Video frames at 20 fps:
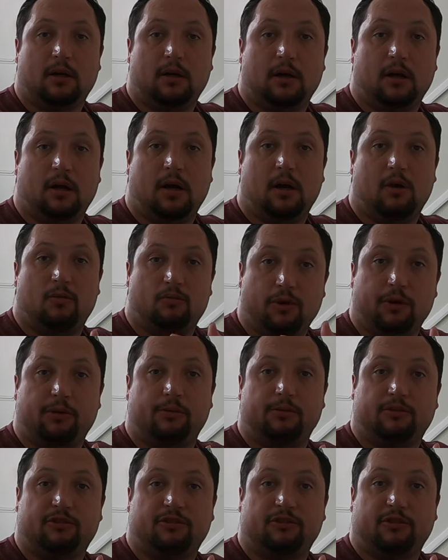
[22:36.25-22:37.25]
uh,
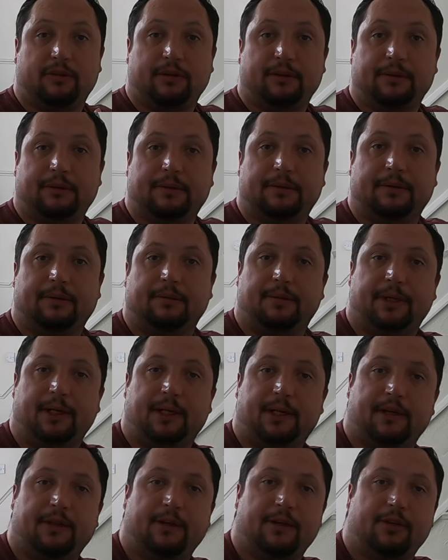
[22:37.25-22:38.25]
roots, being
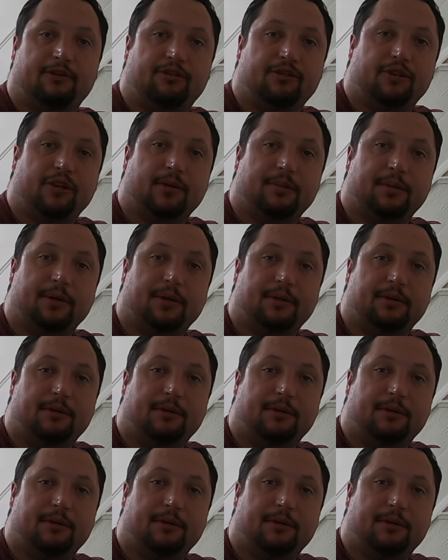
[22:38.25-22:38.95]
a, a, German